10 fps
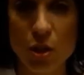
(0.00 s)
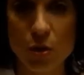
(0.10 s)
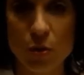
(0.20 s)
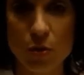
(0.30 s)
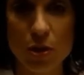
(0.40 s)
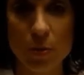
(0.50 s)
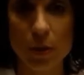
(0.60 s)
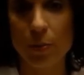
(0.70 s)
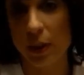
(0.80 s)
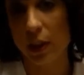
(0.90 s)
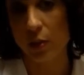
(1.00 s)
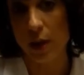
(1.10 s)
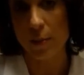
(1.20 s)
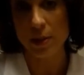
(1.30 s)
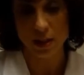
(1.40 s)
too, to be bringing your
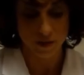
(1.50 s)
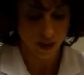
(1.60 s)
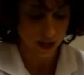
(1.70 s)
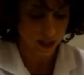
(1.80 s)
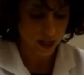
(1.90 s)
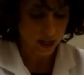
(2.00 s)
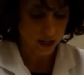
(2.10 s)
rabbit to the vet.